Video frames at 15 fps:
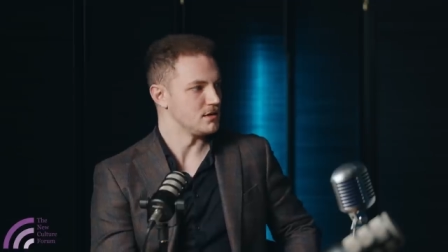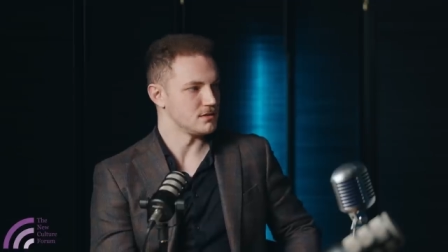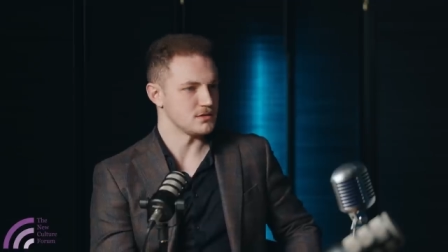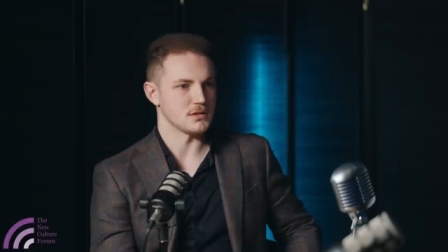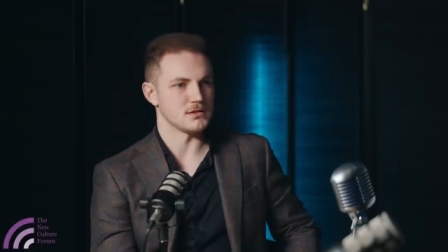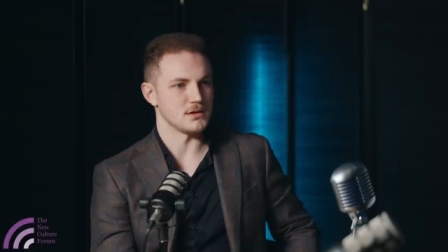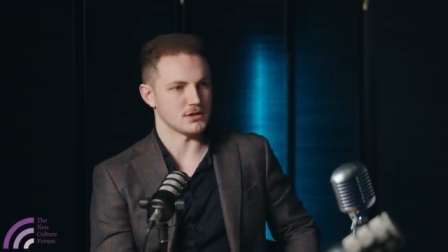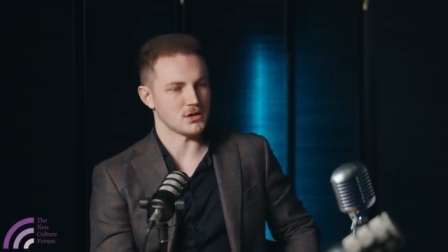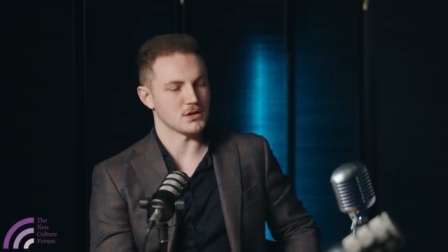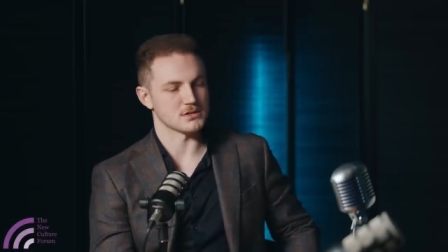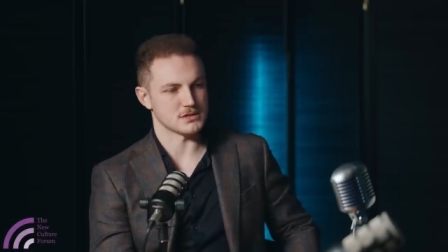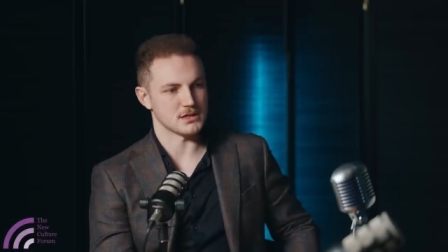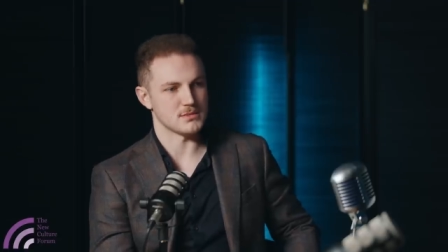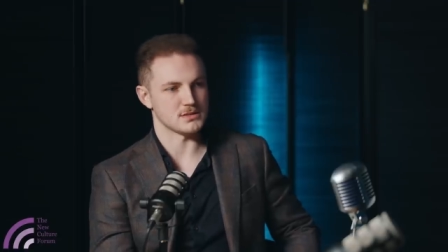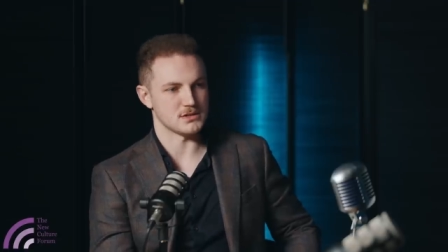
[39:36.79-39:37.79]
t- uh,
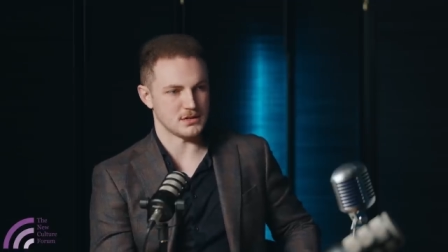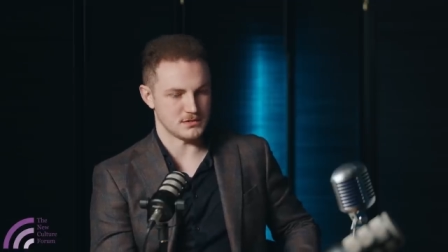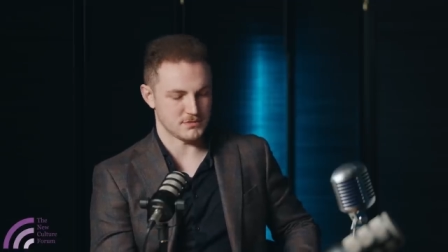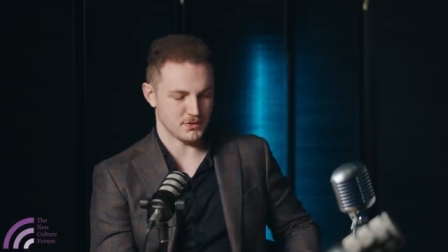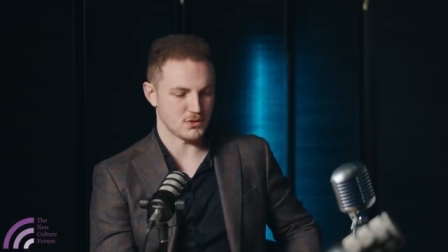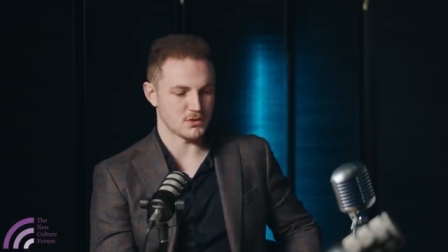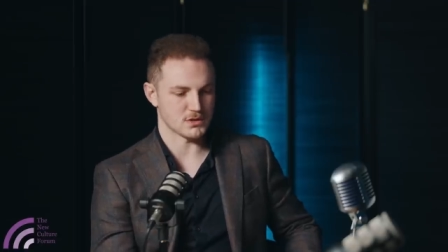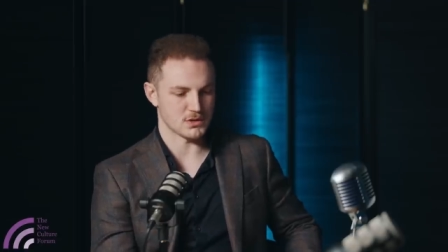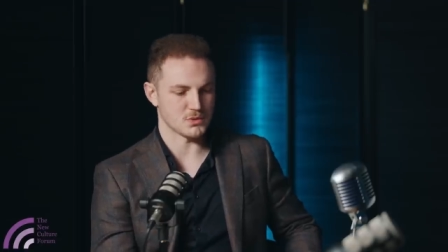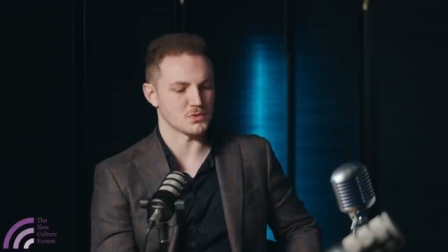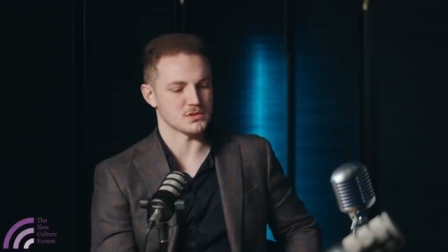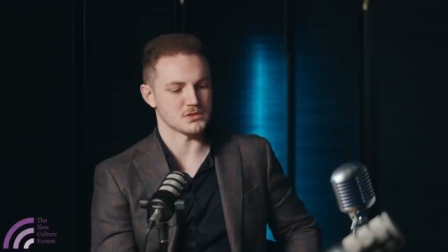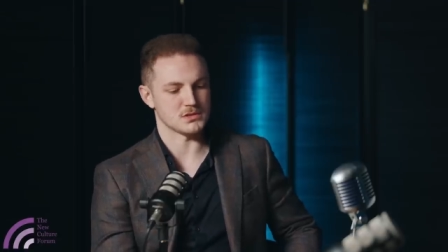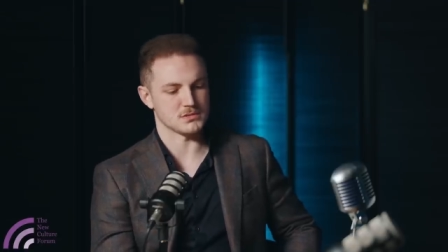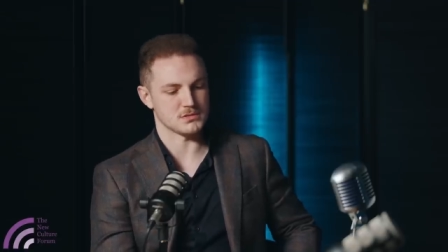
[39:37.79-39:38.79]
concepts invoked in
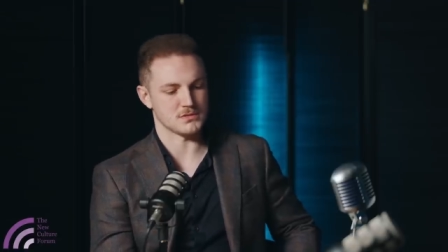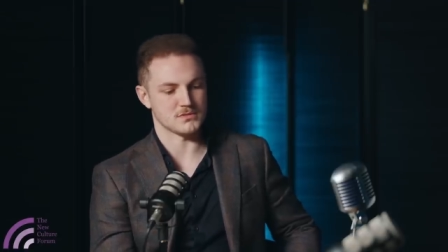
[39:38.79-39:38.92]
order to sort